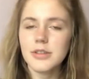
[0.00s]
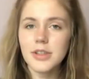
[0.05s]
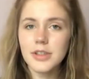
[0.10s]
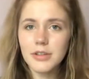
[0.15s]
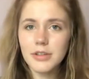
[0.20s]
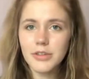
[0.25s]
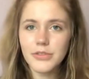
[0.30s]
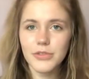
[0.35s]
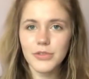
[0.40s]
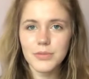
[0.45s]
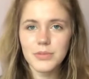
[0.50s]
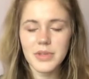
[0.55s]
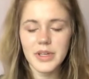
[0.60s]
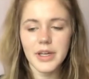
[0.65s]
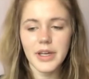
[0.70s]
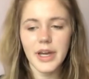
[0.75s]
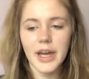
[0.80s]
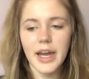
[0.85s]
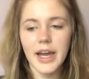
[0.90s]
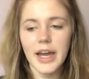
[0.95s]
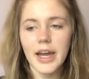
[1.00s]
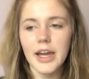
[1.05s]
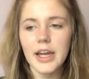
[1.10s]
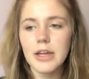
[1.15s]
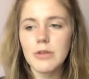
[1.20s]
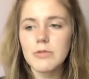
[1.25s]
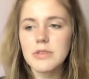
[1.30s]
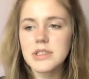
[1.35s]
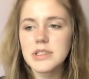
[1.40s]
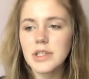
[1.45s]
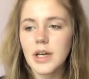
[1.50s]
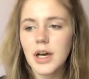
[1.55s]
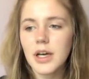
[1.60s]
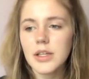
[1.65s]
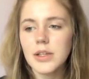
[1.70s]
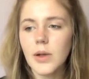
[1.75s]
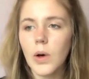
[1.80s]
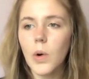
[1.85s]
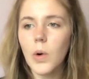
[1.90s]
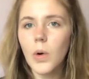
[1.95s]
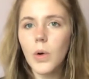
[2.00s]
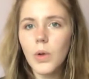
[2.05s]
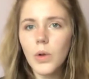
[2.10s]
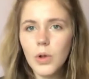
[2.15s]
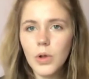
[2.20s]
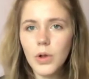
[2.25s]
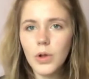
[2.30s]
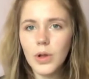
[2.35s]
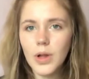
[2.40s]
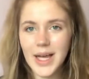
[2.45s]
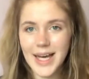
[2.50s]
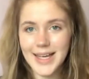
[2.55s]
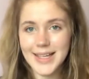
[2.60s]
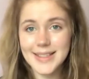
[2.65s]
Luckily for me, I was not in the whole hole.